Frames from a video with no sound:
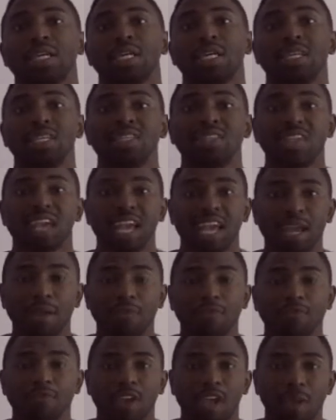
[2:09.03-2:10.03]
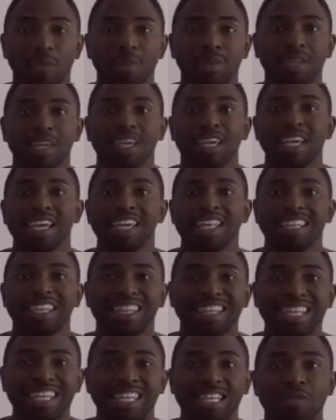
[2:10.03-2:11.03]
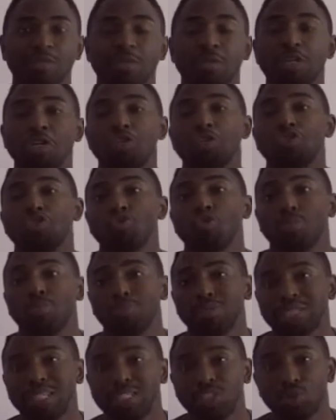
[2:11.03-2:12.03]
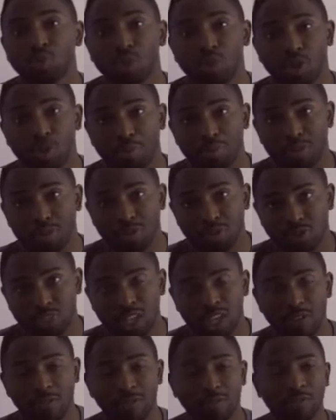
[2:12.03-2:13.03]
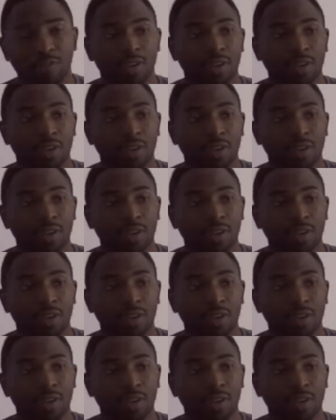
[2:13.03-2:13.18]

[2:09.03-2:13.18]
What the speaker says: his ape family and lead them to a place where they'll be safe.